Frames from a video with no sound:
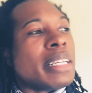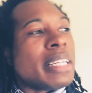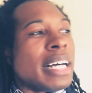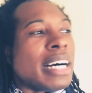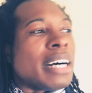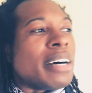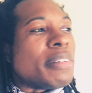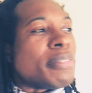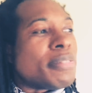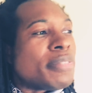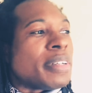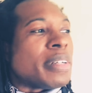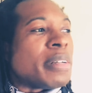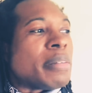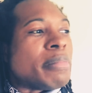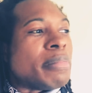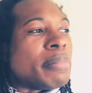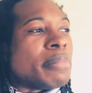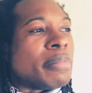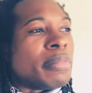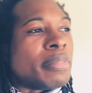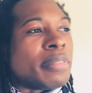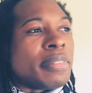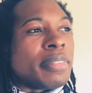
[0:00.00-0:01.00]
alpha
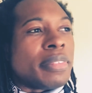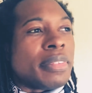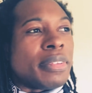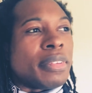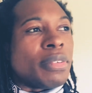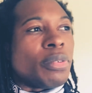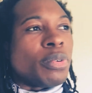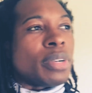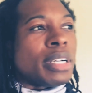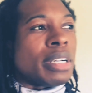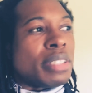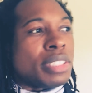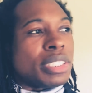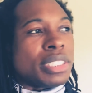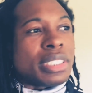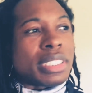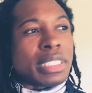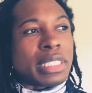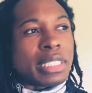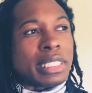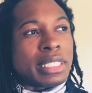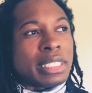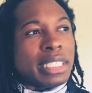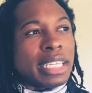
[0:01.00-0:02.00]
when I was
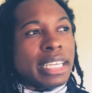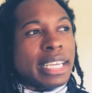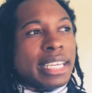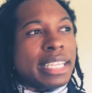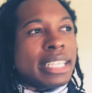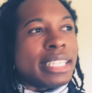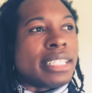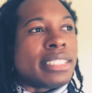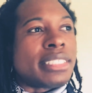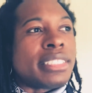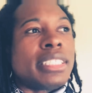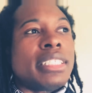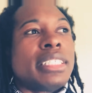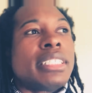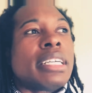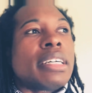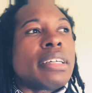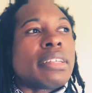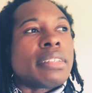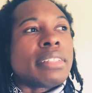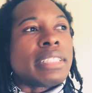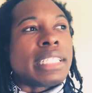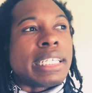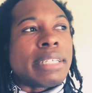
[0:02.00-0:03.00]
younger, and it turned
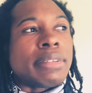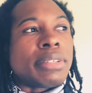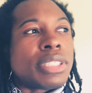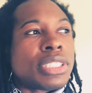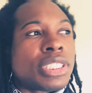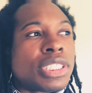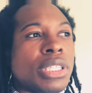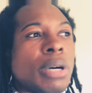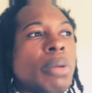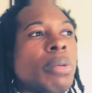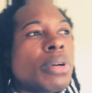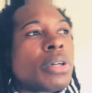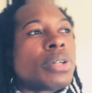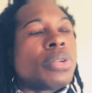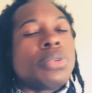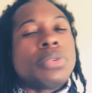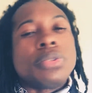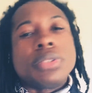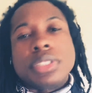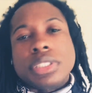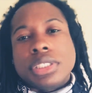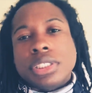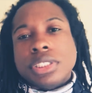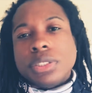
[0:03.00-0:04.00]
out they were someone who was
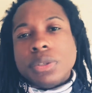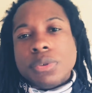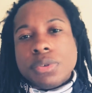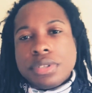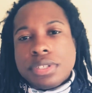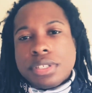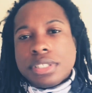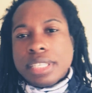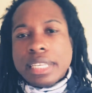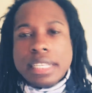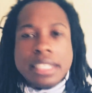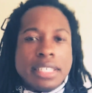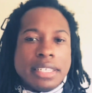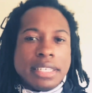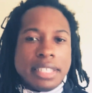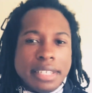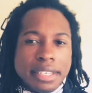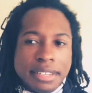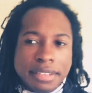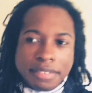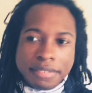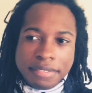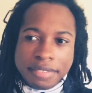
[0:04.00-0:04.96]
just so sensitive.